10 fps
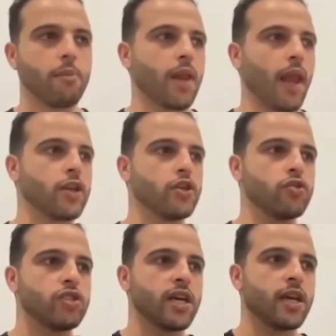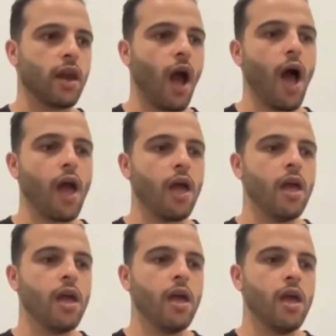Like, you cannot
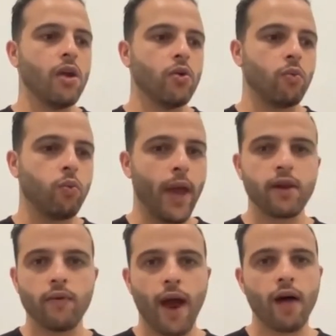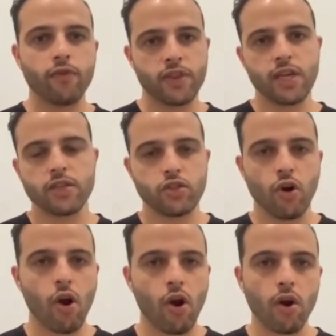wait around for things to
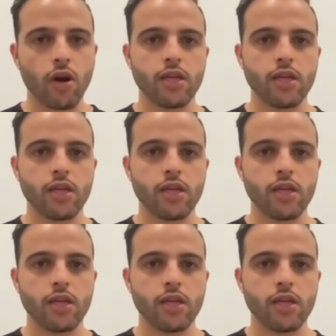hurt.